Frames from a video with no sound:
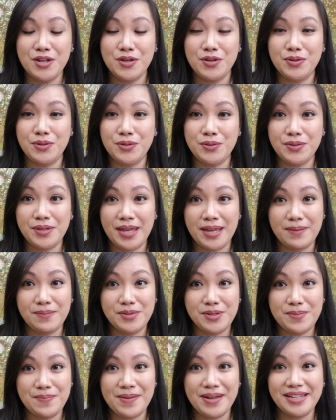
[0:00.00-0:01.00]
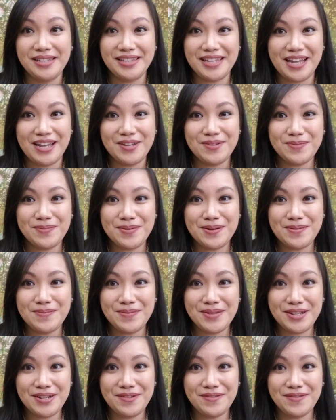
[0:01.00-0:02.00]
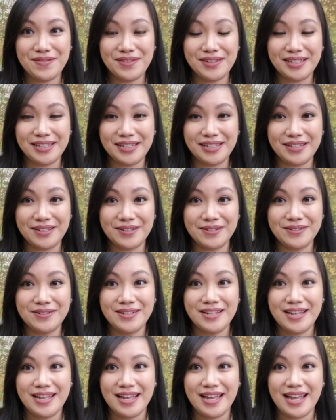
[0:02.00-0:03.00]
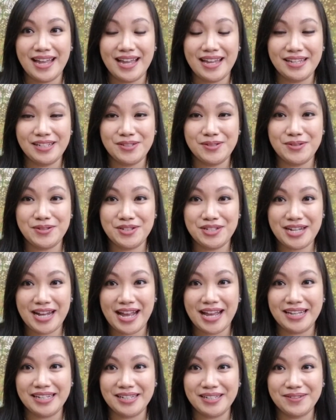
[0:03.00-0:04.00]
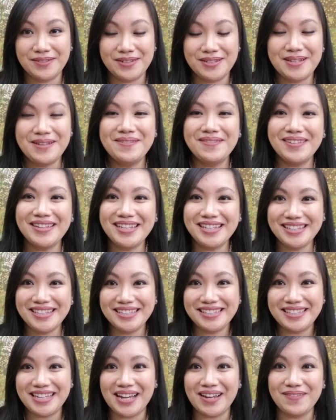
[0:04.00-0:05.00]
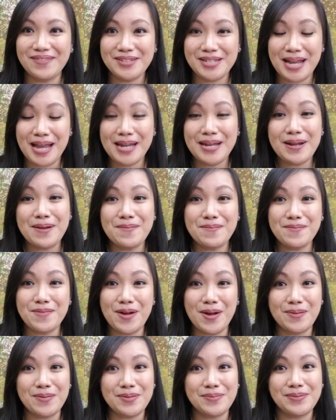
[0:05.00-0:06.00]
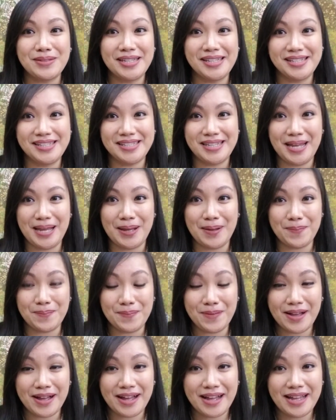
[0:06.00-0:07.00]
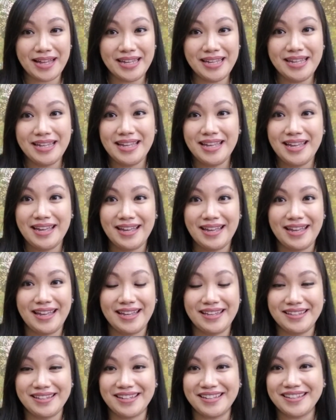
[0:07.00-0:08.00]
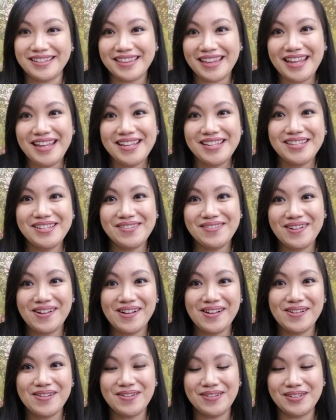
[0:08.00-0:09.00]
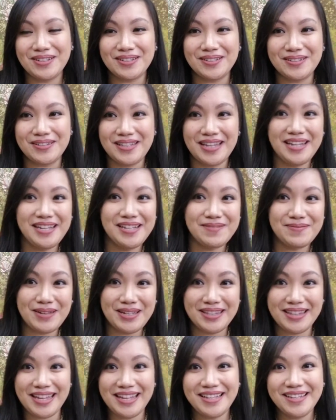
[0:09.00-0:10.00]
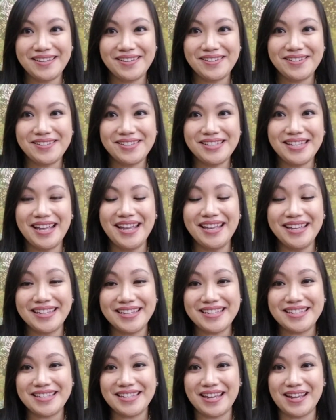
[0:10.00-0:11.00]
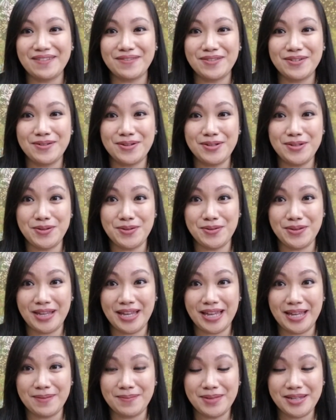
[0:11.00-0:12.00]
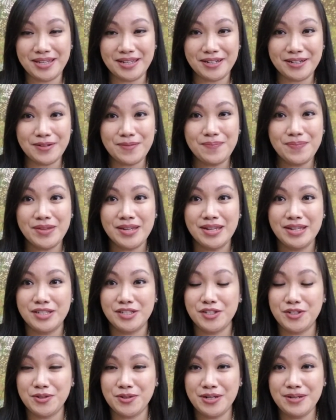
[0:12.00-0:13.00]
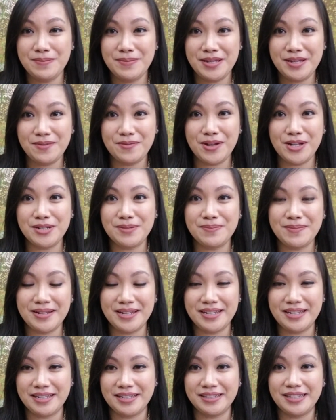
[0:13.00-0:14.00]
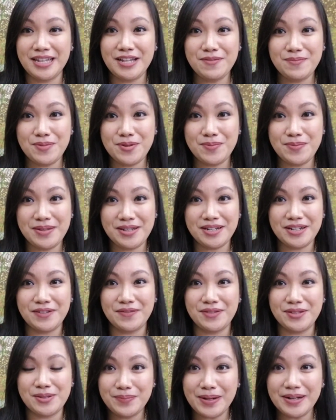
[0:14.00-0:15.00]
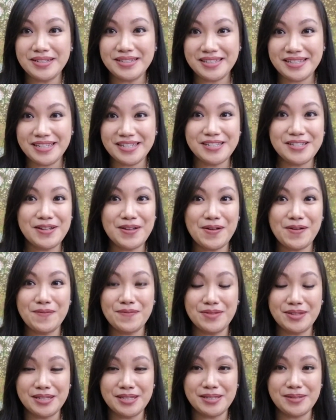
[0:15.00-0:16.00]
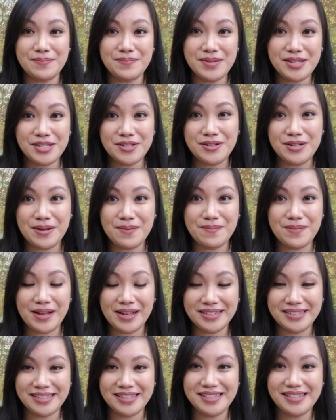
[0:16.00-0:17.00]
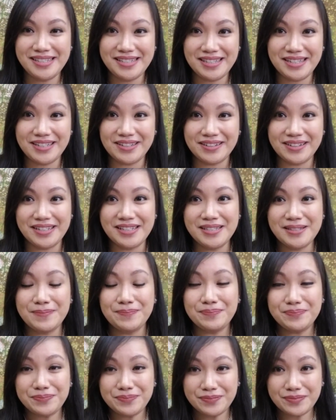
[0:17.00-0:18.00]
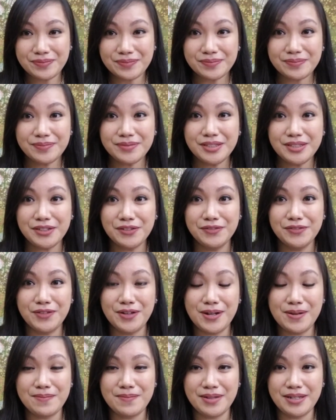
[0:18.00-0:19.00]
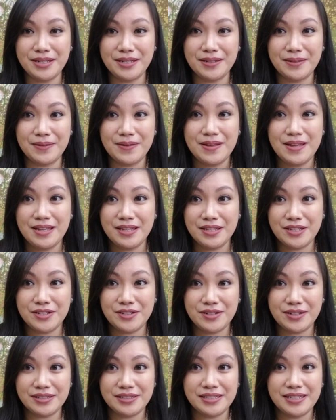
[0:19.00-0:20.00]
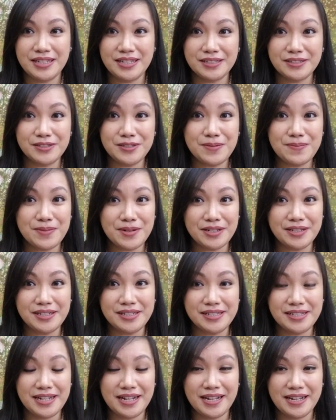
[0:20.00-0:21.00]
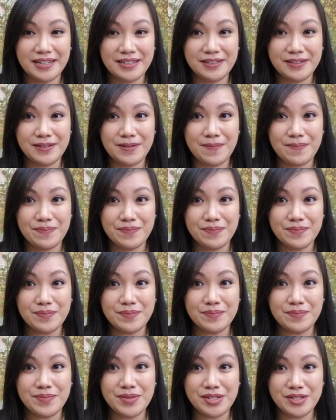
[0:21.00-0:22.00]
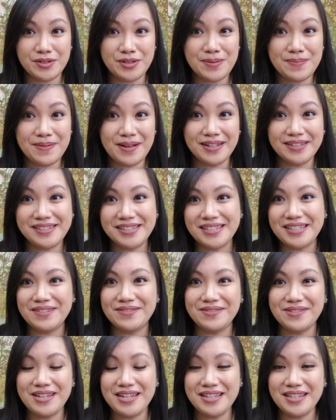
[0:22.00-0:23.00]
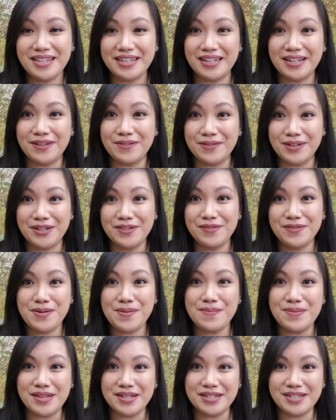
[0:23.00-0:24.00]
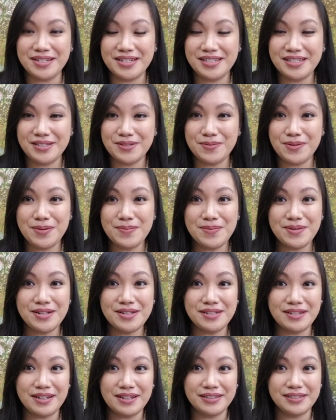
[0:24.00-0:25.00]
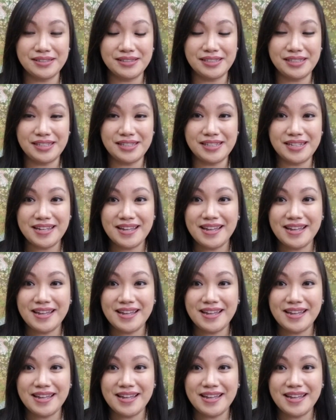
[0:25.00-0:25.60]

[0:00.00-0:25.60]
who came to my live premiere video and who's chatting with me in the live chat. I'm probably saying bye, and thank you all. Thank yous to everyone who came here to join me and watch my live premiere of this part 6 of this mystery unboxing series from the Trusty Huckster Mercantile mystery box giveaway that I won from the Just One More Dachshund